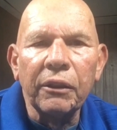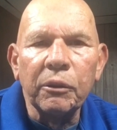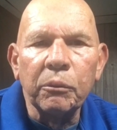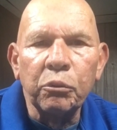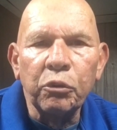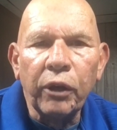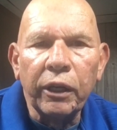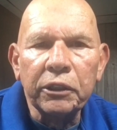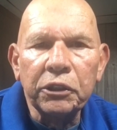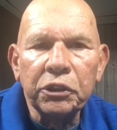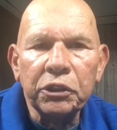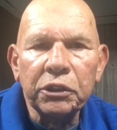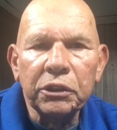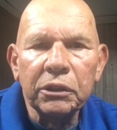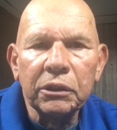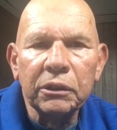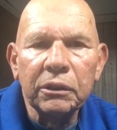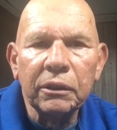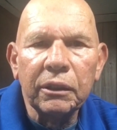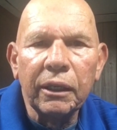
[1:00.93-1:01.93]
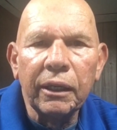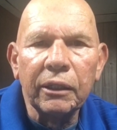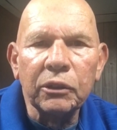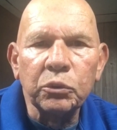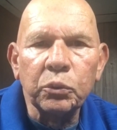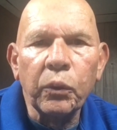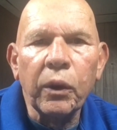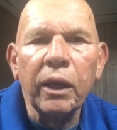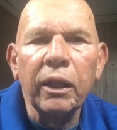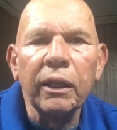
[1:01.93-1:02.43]
the brush
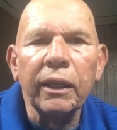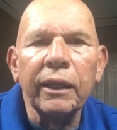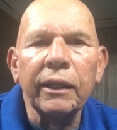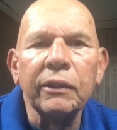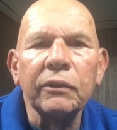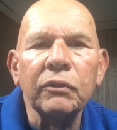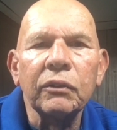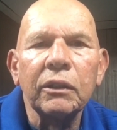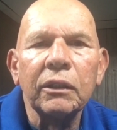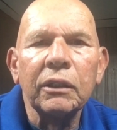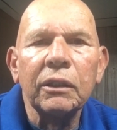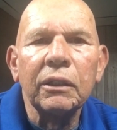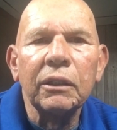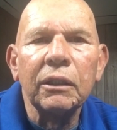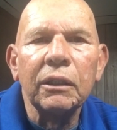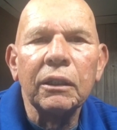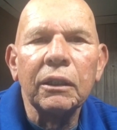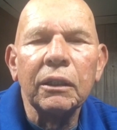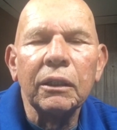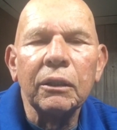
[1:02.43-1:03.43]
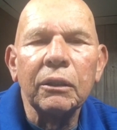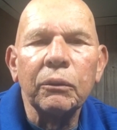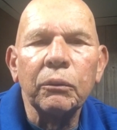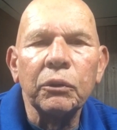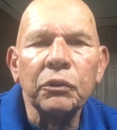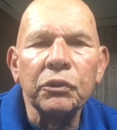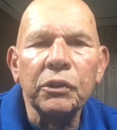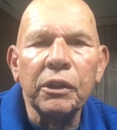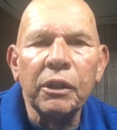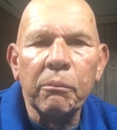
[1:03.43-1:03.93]
as well as
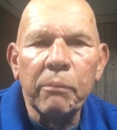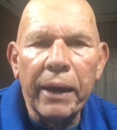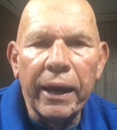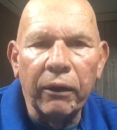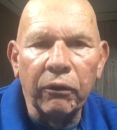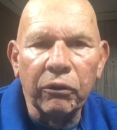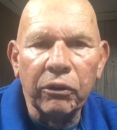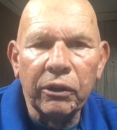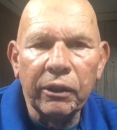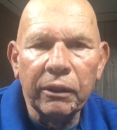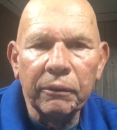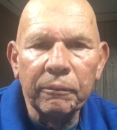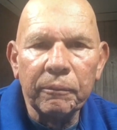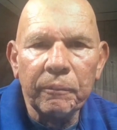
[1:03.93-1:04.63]
was in the mouth.